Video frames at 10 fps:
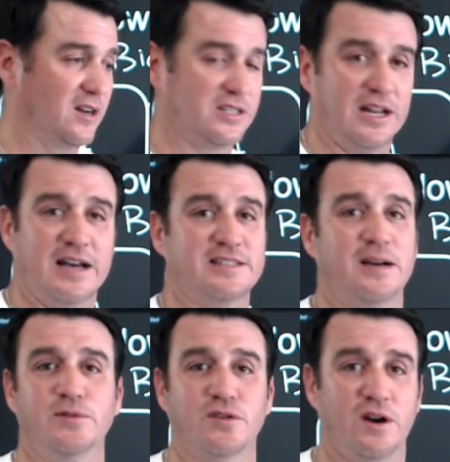aerosolize
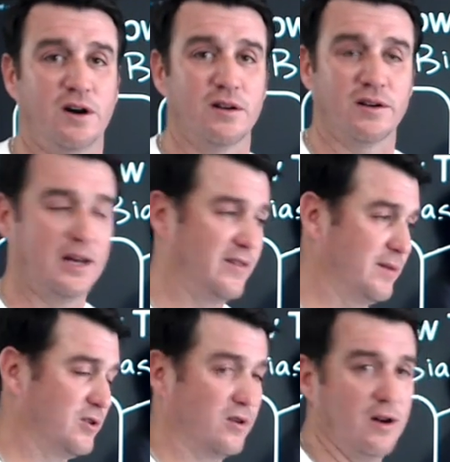albuterol or
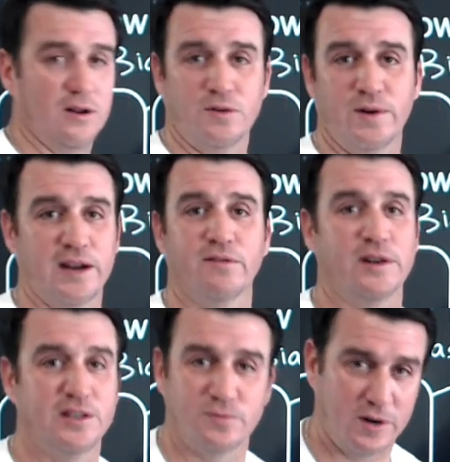levobuterol or whatever
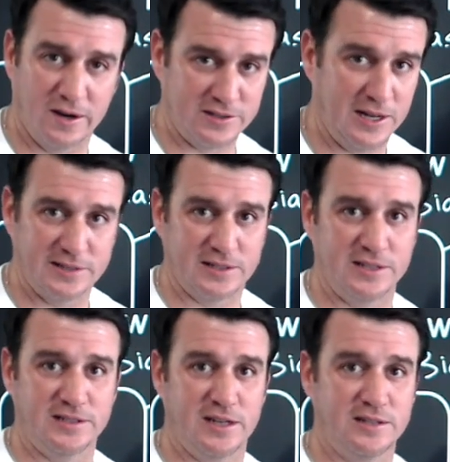it is we're aerosolizing
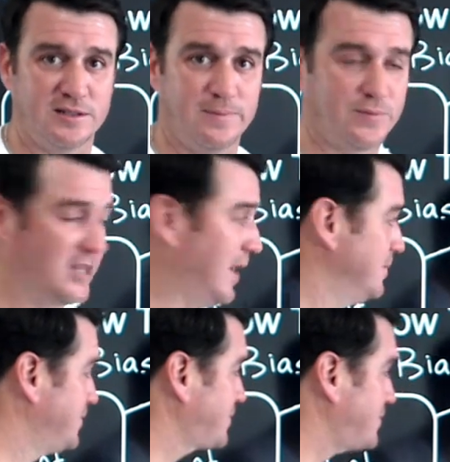these days.
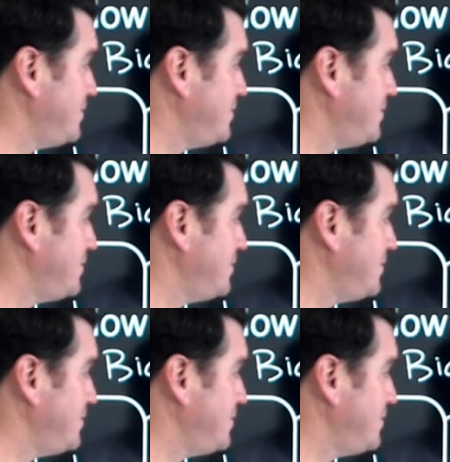Okay?